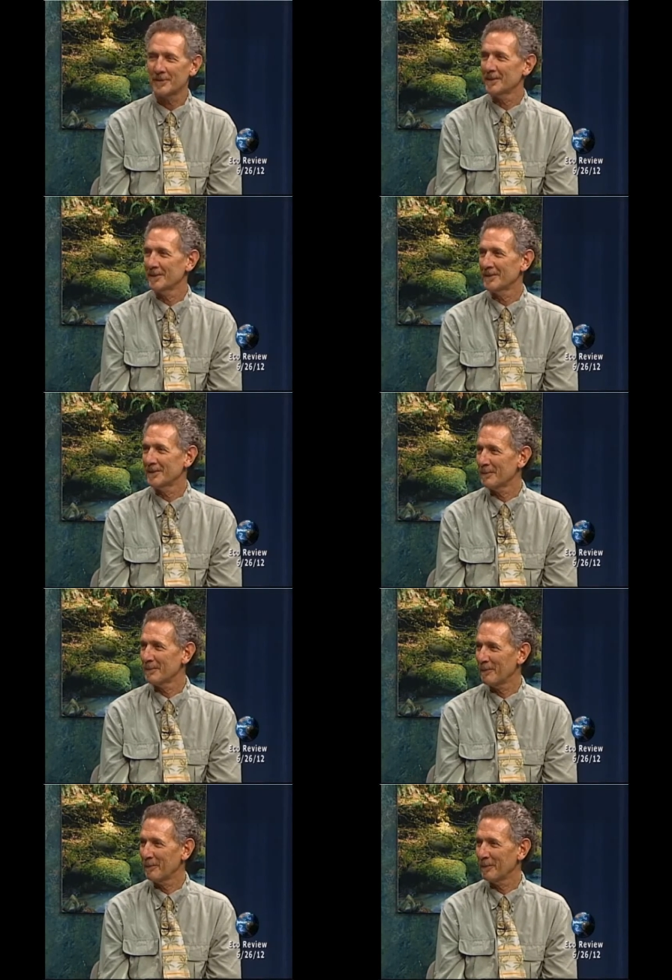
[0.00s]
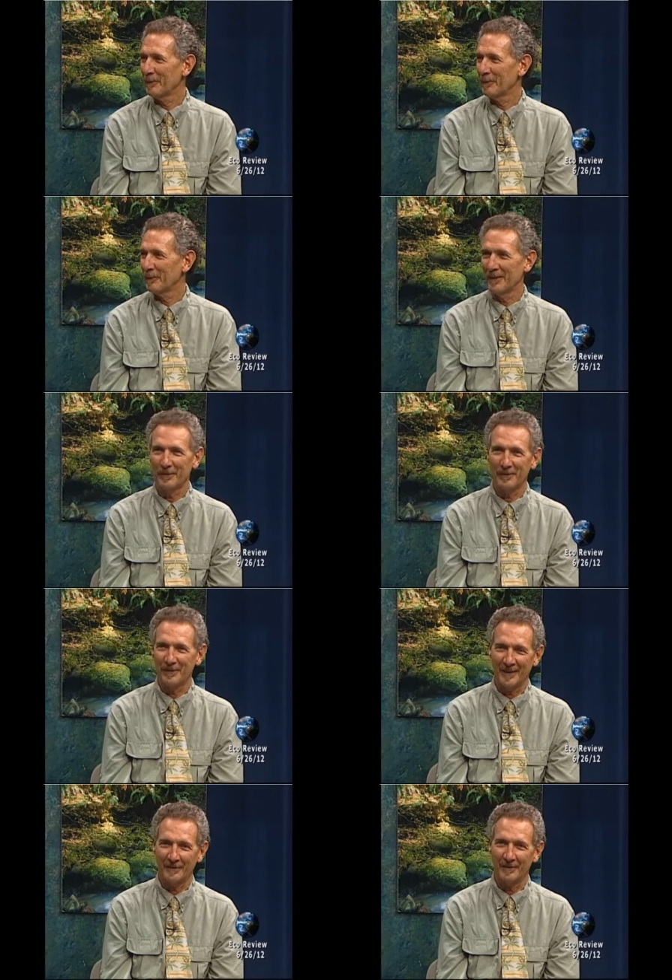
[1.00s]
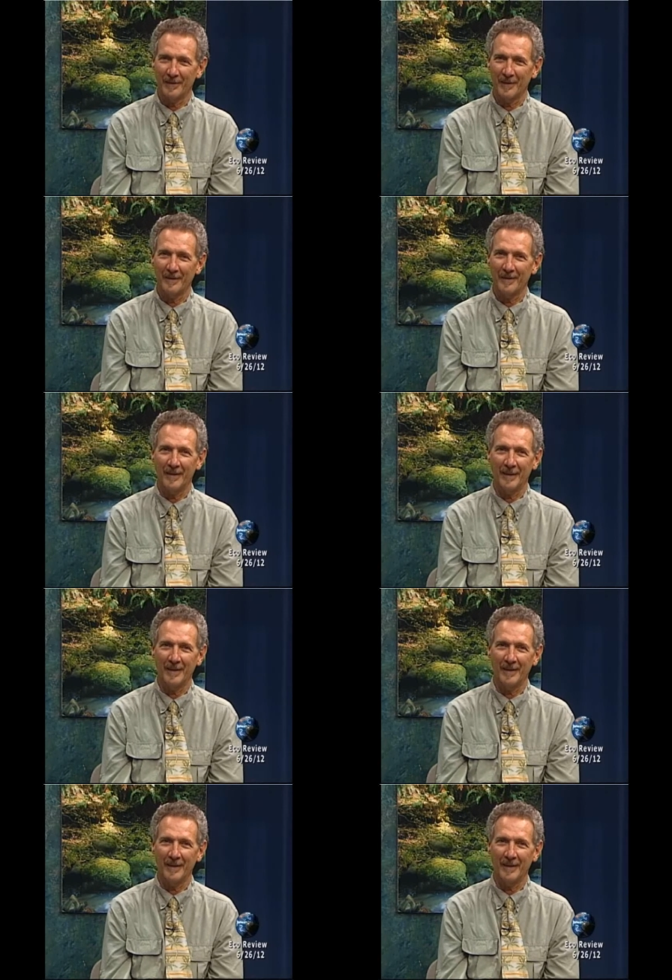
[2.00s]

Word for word: It's, it's, probably one of those things that uh,